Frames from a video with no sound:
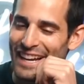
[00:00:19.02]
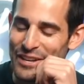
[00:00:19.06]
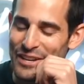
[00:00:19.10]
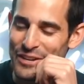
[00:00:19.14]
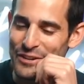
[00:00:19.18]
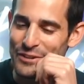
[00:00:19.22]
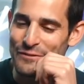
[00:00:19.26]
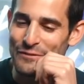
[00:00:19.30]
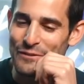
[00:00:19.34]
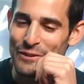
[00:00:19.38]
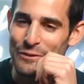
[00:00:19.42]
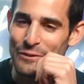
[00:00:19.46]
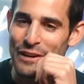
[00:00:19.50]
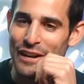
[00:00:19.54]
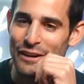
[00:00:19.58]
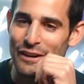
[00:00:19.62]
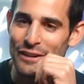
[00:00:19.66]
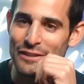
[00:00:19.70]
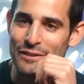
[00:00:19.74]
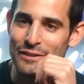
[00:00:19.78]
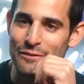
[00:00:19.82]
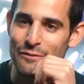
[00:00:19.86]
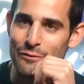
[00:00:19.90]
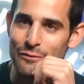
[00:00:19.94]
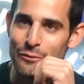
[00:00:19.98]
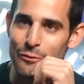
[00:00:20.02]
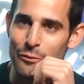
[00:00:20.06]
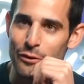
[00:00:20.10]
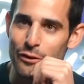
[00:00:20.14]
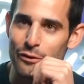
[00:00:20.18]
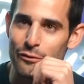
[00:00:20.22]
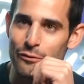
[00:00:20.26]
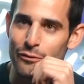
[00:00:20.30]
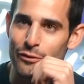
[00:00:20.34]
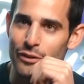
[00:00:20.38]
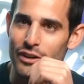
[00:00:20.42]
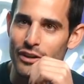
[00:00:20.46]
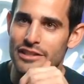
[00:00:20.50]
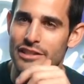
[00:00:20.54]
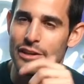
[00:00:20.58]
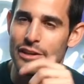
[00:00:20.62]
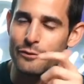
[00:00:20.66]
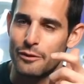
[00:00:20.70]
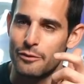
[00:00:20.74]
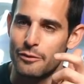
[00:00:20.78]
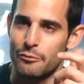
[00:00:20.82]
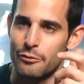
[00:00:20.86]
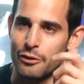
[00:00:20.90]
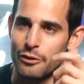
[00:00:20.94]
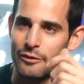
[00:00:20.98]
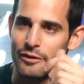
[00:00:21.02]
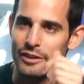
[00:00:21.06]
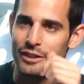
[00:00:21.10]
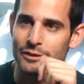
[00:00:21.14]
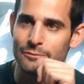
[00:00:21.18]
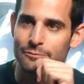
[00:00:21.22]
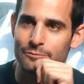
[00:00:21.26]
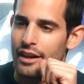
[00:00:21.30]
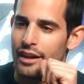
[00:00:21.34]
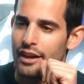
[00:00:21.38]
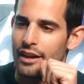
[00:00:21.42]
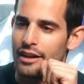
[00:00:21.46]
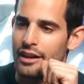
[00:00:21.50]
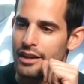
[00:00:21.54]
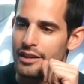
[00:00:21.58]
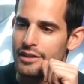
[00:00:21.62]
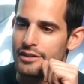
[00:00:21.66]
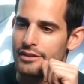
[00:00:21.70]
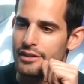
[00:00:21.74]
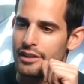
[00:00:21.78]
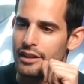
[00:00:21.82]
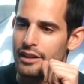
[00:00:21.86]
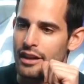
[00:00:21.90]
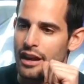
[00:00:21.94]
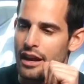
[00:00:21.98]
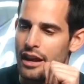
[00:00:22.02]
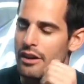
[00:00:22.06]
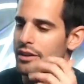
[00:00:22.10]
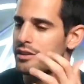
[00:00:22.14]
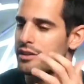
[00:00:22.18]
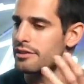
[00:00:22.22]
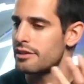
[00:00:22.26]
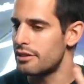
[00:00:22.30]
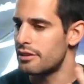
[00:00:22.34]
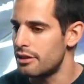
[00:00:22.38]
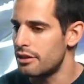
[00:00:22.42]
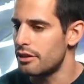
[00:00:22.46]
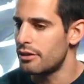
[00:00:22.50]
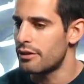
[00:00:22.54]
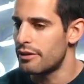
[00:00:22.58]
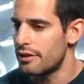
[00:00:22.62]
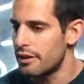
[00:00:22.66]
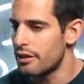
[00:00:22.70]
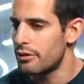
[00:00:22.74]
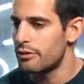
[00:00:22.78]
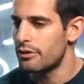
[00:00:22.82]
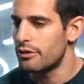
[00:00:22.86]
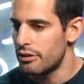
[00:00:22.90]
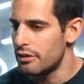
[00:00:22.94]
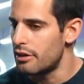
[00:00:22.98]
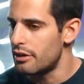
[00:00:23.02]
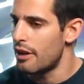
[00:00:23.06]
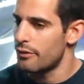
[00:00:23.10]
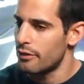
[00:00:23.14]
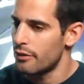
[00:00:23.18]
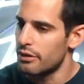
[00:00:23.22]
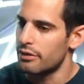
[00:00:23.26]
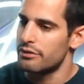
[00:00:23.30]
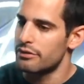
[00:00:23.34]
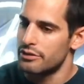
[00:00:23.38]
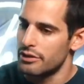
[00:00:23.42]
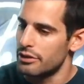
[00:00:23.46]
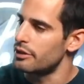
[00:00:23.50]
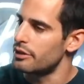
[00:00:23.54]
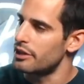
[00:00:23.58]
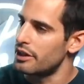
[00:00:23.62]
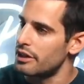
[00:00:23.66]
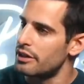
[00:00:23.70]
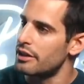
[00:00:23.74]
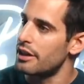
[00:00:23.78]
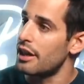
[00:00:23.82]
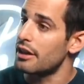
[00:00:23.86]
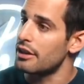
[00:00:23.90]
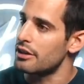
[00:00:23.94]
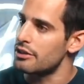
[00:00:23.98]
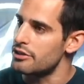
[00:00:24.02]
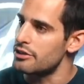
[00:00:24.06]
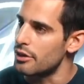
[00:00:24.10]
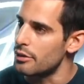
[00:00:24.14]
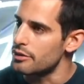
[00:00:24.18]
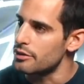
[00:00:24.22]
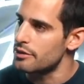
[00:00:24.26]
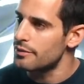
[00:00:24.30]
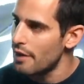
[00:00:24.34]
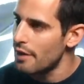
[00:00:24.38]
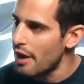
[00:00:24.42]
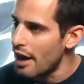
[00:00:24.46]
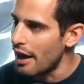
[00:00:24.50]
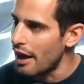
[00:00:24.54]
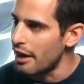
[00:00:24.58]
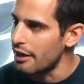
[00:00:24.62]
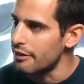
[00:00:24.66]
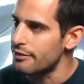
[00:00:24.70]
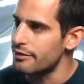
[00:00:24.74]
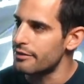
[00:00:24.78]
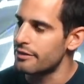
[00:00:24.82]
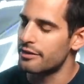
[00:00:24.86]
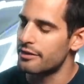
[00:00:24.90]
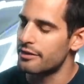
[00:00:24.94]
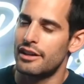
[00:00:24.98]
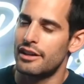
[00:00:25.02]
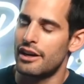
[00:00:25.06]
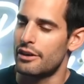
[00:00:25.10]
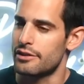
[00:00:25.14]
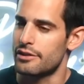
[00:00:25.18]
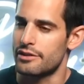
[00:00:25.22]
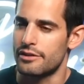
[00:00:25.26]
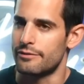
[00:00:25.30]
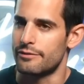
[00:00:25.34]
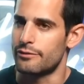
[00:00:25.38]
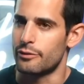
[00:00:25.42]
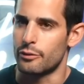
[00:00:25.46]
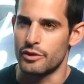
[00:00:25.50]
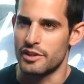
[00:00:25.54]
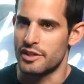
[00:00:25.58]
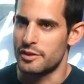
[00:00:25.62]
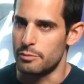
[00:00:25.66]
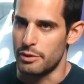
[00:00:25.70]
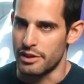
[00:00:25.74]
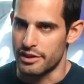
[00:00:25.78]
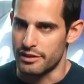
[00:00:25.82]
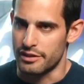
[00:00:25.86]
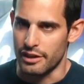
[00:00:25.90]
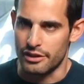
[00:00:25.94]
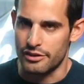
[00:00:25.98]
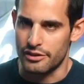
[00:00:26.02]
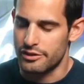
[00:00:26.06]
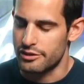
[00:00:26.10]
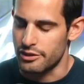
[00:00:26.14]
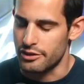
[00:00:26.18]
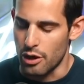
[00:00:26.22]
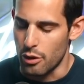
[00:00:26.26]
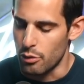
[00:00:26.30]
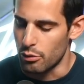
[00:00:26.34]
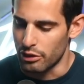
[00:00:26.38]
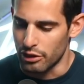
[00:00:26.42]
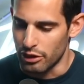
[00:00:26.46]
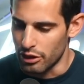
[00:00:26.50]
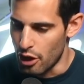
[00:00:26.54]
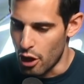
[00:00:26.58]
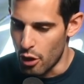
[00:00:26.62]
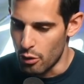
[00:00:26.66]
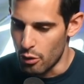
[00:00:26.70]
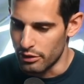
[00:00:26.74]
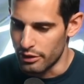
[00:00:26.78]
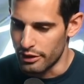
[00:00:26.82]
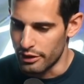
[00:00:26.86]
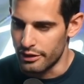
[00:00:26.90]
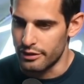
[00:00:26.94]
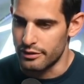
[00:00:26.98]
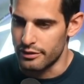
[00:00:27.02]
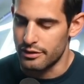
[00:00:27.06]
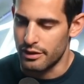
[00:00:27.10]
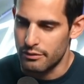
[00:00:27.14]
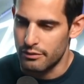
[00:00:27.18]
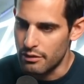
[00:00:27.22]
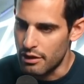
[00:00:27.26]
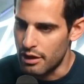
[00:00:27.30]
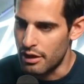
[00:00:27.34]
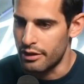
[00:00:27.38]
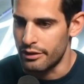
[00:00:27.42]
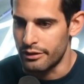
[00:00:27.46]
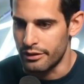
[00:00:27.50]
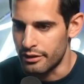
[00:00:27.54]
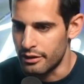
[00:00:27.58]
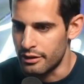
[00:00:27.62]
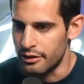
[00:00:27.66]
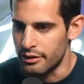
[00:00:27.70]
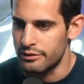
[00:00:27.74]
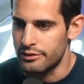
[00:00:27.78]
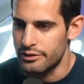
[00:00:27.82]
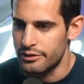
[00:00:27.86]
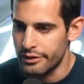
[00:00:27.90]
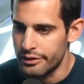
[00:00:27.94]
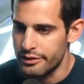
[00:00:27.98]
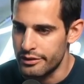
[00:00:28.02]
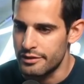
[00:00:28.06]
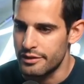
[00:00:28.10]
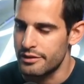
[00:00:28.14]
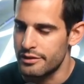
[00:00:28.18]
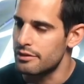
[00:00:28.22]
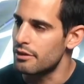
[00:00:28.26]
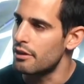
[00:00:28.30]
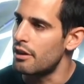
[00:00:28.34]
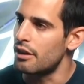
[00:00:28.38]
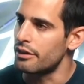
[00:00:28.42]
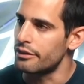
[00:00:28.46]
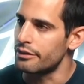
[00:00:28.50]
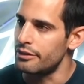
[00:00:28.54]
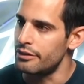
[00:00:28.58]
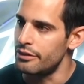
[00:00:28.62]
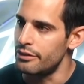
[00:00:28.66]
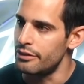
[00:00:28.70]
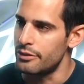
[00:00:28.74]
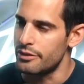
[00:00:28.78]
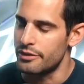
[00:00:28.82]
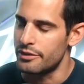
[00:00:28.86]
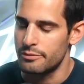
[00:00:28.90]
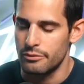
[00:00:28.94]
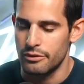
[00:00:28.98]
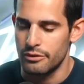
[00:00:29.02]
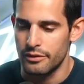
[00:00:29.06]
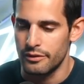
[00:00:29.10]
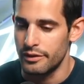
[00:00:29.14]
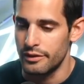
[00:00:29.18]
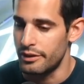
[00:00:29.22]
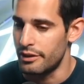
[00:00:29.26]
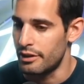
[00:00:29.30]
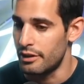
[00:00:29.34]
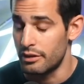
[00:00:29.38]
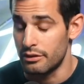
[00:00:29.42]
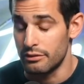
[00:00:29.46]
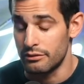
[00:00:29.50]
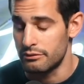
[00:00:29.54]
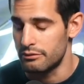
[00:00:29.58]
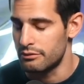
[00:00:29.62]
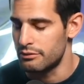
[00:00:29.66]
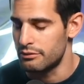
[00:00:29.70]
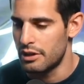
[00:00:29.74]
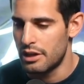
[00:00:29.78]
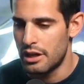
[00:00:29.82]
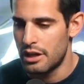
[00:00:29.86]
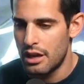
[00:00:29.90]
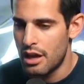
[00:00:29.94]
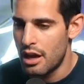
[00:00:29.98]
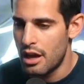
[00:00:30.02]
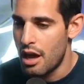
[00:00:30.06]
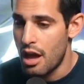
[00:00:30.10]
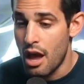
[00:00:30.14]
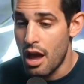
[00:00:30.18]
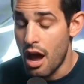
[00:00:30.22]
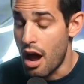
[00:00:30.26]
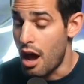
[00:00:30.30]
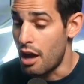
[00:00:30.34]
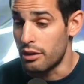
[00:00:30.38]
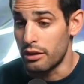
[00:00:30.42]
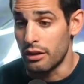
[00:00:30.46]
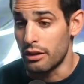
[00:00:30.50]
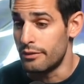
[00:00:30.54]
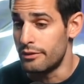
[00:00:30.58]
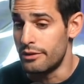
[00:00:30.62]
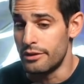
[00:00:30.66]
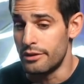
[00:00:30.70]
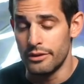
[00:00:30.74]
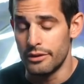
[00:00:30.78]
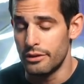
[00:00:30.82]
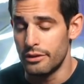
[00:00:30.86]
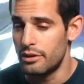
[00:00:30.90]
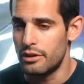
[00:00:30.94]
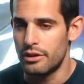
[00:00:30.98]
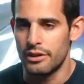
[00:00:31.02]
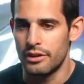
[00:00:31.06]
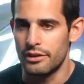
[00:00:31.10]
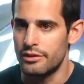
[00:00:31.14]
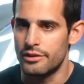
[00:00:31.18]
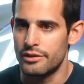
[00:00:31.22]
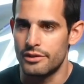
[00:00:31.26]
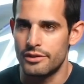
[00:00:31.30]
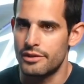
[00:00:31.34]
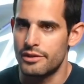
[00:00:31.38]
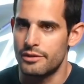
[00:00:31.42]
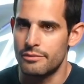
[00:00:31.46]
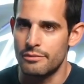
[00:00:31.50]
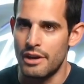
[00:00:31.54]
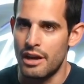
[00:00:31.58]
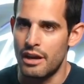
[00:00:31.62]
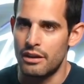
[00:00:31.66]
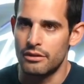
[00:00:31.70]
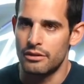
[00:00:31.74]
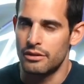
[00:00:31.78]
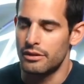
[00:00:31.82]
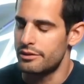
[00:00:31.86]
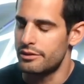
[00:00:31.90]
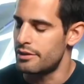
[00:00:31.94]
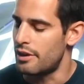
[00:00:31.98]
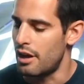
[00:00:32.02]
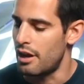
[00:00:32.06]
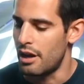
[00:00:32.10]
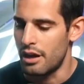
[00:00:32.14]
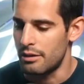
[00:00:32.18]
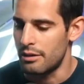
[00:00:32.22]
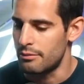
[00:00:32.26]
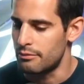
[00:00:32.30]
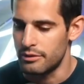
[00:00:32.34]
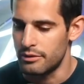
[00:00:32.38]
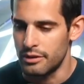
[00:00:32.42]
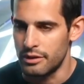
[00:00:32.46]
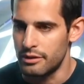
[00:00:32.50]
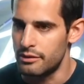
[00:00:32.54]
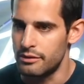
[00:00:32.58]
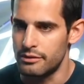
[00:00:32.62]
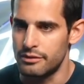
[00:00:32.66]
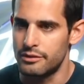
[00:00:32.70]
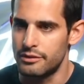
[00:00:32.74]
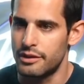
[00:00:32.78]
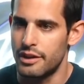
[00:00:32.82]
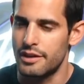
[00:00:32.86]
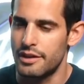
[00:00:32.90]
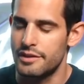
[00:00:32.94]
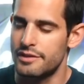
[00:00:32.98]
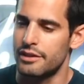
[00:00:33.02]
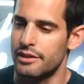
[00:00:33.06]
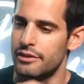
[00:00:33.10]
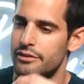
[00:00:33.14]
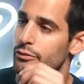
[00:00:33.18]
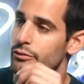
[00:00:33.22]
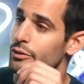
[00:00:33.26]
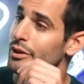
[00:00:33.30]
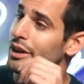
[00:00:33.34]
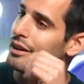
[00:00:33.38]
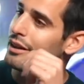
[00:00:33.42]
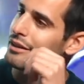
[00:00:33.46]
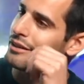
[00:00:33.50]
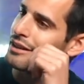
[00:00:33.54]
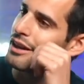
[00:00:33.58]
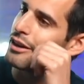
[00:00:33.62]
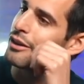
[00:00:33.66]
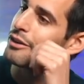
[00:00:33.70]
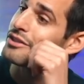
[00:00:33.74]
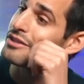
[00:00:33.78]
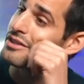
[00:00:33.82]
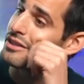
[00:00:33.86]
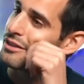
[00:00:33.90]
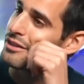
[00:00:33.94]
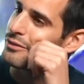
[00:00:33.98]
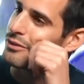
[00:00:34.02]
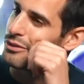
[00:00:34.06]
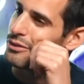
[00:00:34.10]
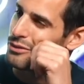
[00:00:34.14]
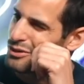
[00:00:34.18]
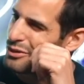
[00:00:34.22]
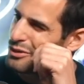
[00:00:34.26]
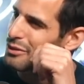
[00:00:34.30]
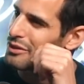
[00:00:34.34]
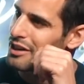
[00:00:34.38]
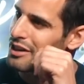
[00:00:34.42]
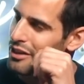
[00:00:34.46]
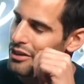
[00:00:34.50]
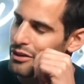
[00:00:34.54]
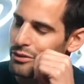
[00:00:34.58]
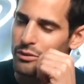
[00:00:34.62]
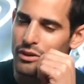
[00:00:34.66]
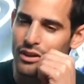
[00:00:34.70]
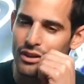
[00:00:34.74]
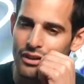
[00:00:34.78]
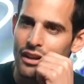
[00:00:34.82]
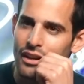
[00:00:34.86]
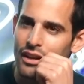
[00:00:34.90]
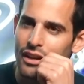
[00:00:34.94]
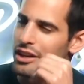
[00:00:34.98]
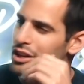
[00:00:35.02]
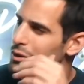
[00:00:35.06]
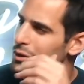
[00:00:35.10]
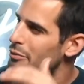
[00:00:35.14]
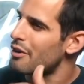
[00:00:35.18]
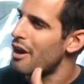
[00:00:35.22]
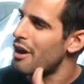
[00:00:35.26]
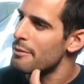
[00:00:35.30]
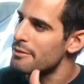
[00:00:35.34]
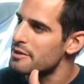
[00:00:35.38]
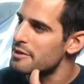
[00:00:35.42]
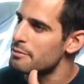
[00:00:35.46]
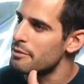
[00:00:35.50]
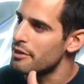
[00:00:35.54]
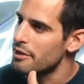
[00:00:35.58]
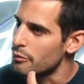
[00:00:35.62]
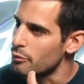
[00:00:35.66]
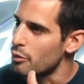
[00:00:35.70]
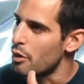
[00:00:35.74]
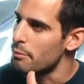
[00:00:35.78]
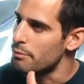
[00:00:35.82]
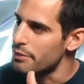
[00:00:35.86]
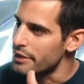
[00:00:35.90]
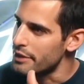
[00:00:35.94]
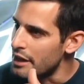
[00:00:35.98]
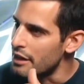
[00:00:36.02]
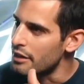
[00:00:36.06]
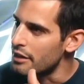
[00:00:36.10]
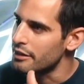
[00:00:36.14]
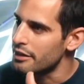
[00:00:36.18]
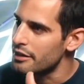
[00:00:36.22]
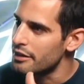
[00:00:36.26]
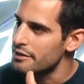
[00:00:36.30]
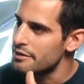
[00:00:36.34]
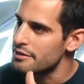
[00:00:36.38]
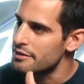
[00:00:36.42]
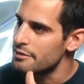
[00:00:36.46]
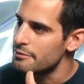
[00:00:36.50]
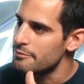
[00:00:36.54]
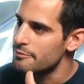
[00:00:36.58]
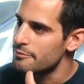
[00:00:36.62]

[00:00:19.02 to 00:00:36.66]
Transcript: interviewed Harrison Ford for a different movie, and I said, Harrison, do you think you'd ever do an Indiana Jones 5? Harrison Ford speaks like so lowly. He's like, well, you know, it took us this long to do this movie. I'd love to do it. It's just a matter of time. Uh, I said, Well, Harrison, if you do another one, can you promise me there won't be aliens?